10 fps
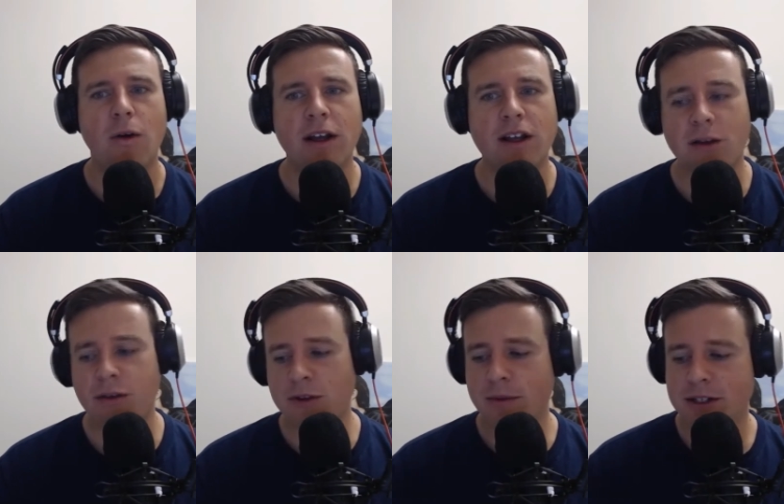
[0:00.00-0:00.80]
you,
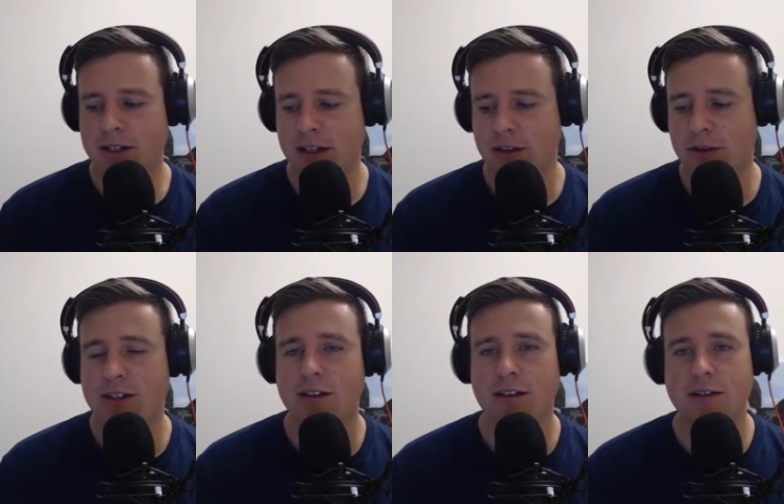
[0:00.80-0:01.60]
you mentioned that you've
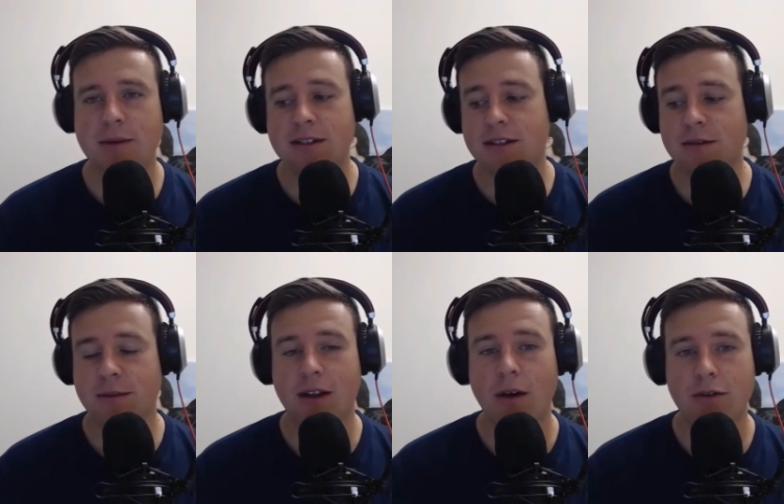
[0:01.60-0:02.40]
actually this business has
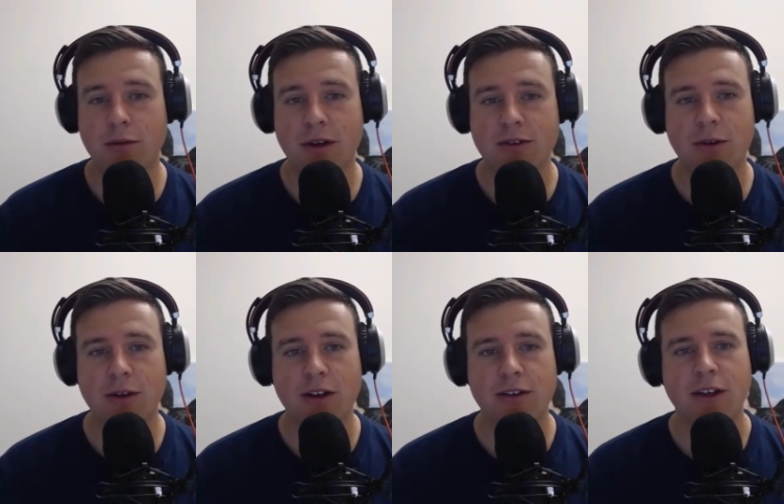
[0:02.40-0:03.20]
been going for about two
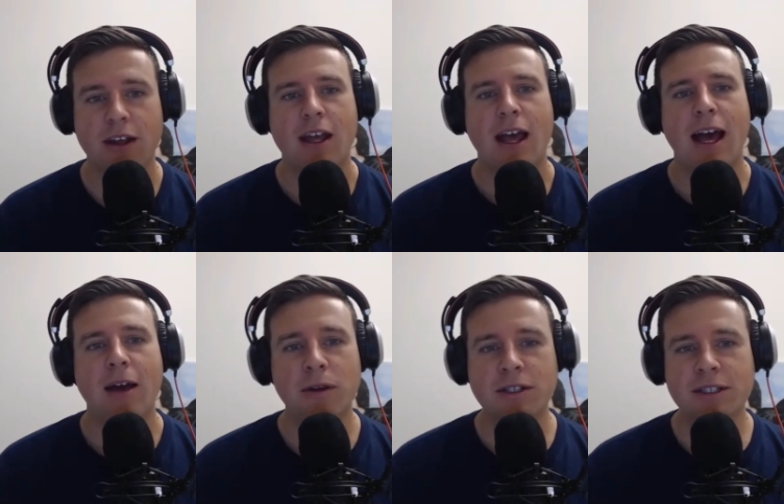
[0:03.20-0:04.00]
years at
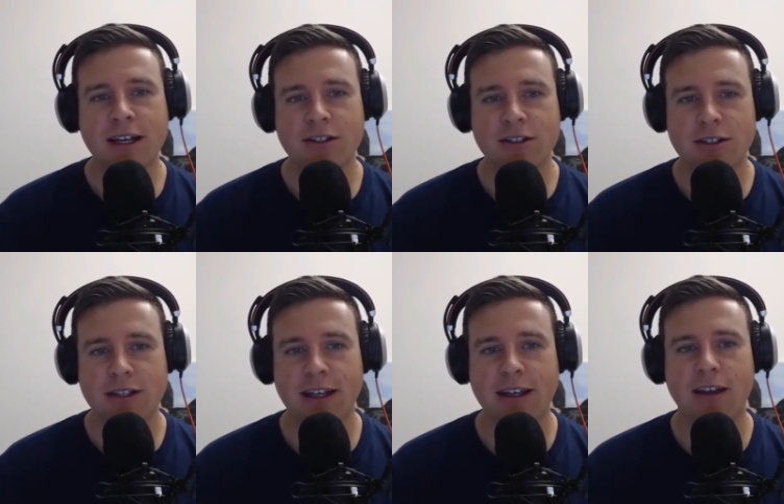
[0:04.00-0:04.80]
what stage did you
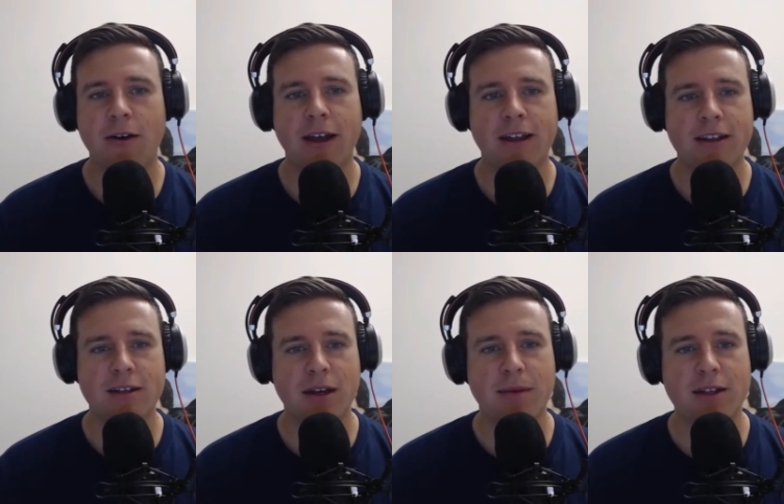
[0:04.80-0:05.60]
think okay this
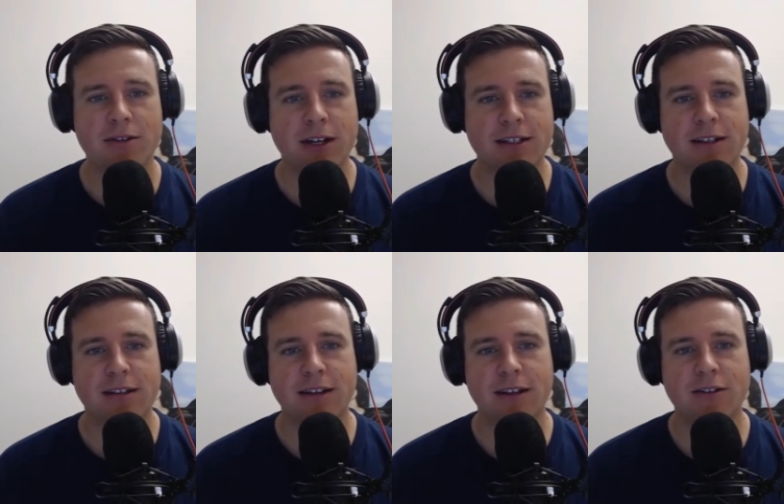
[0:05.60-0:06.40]
might be interesting
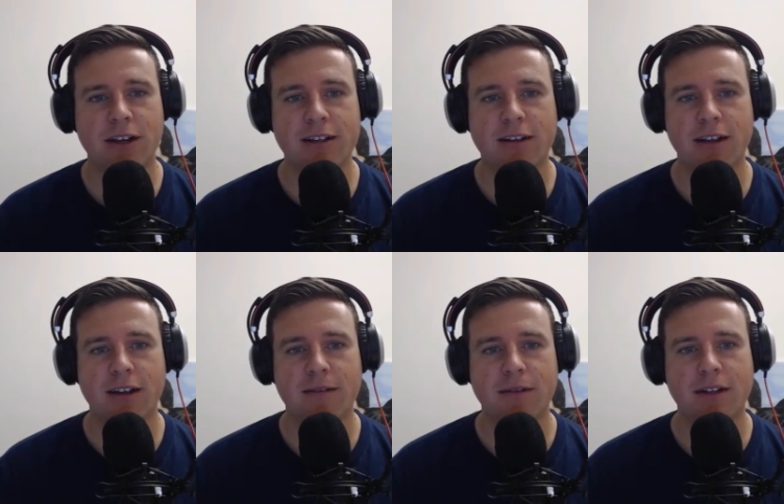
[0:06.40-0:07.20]
to try
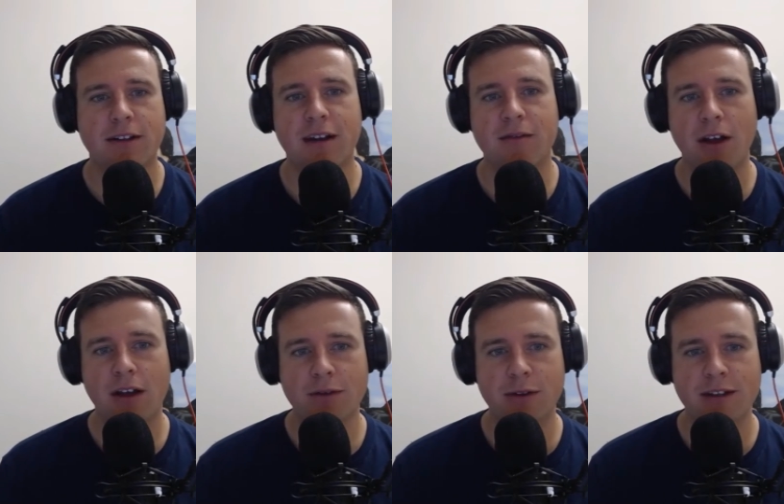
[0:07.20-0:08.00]
to, to get
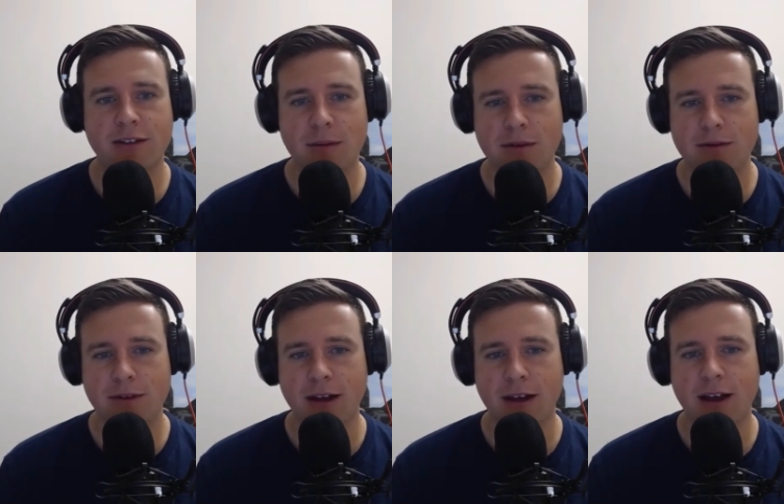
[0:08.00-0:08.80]
involved with this type of
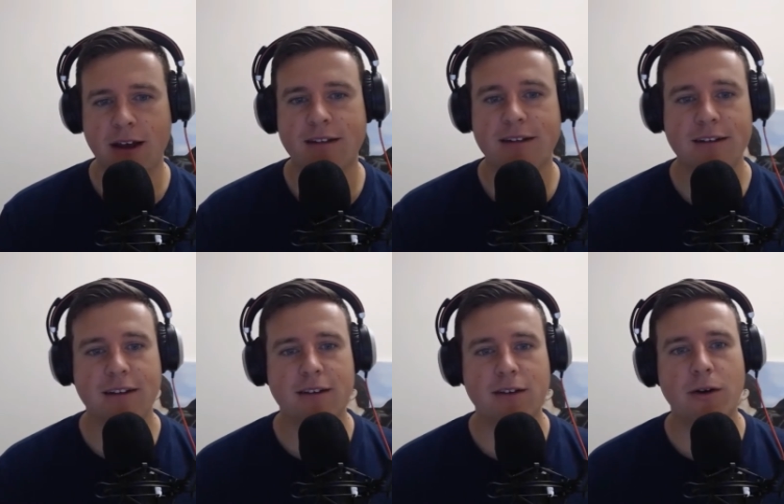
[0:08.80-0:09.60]
uh,
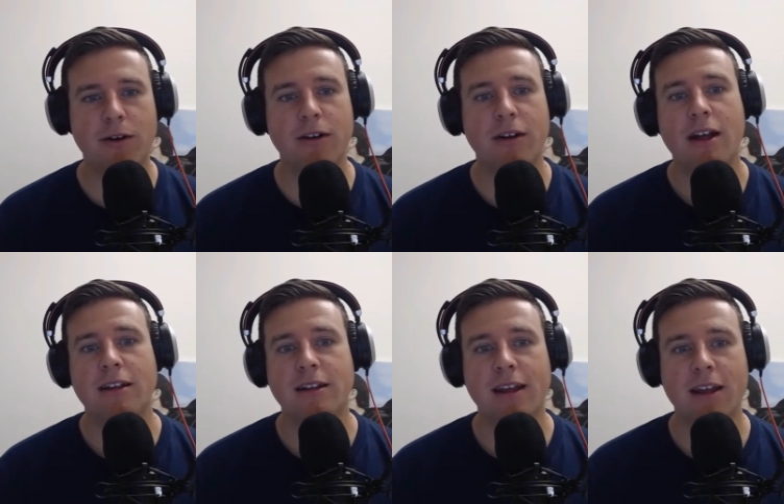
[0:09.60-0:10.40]
assistance or
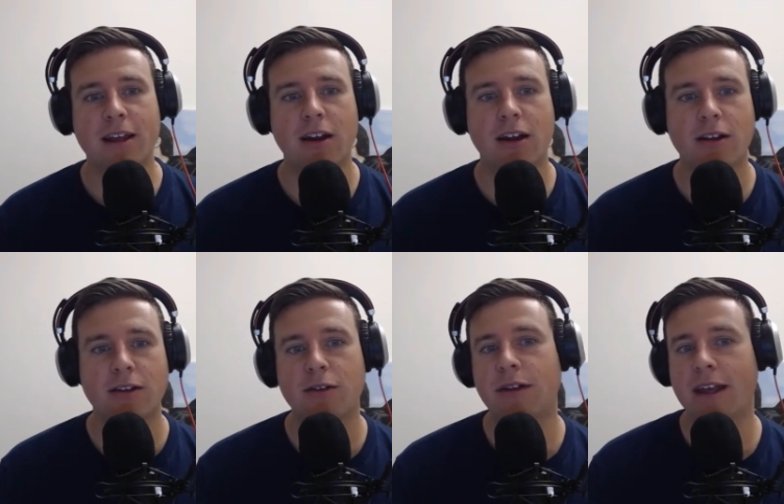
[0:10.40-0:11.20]
did they kind of
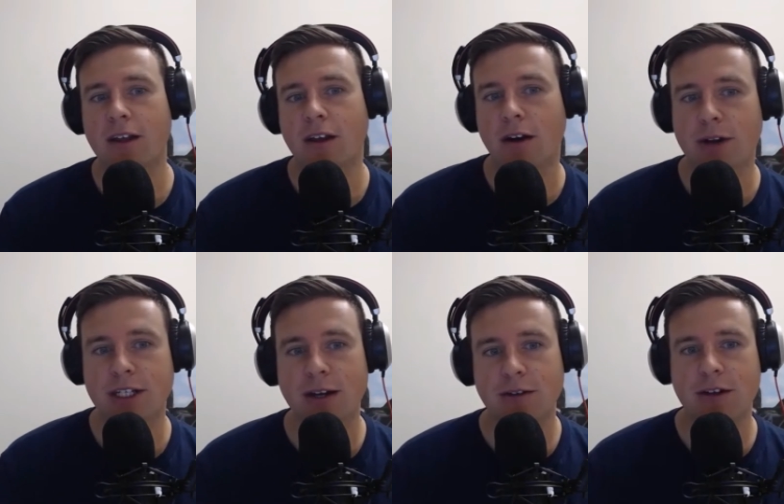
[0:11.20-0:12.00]
do they kind of reach
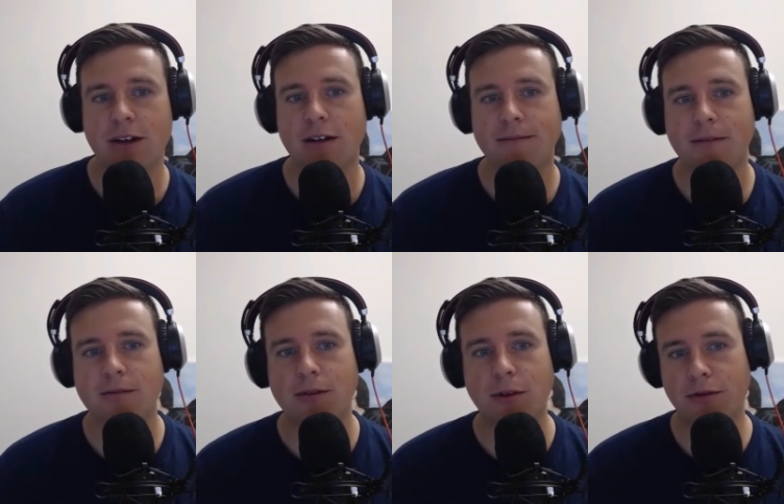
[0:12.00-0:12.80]
out to
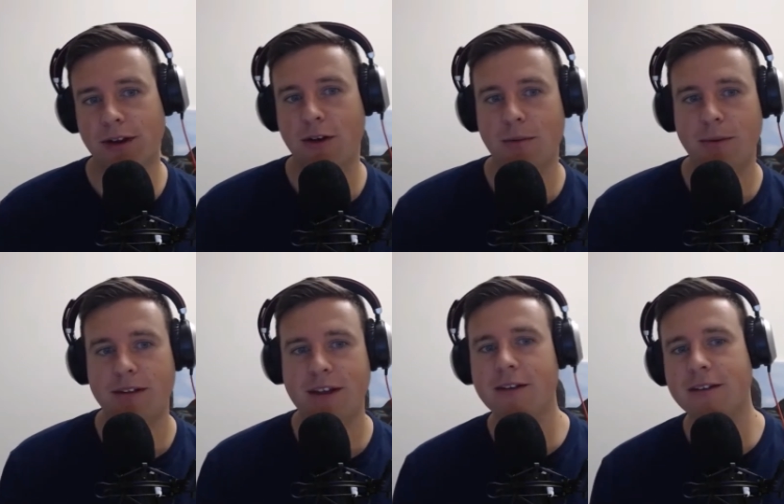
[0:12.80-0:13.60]
good fit companies
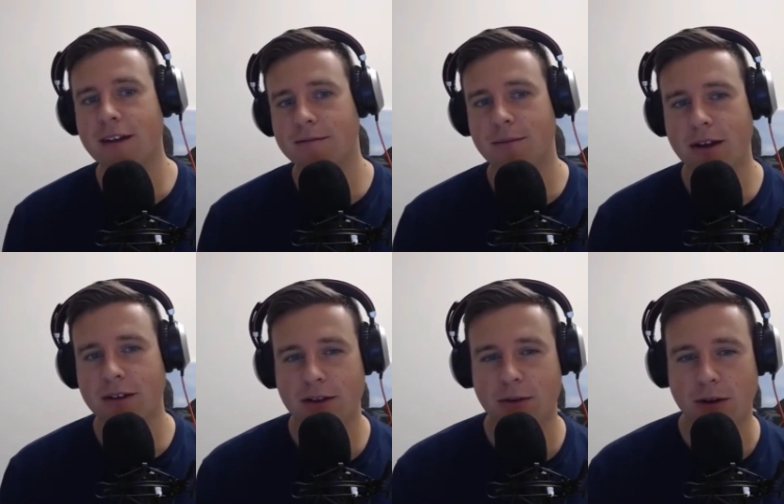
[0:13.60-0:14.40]
how does that
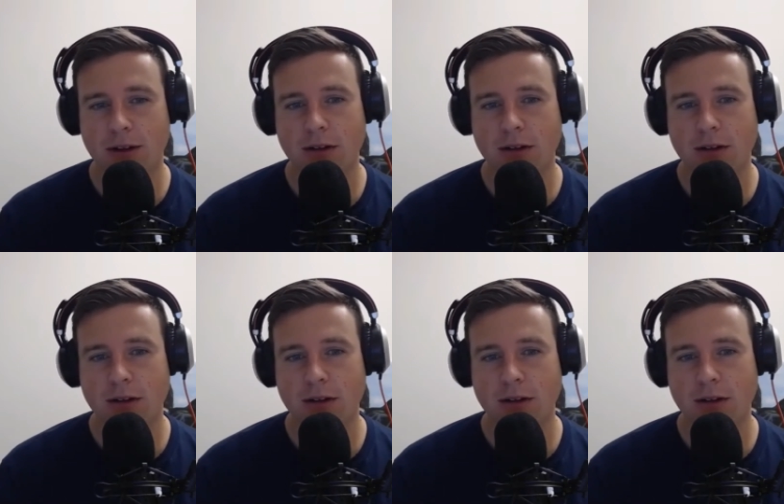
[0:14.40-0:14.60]
process work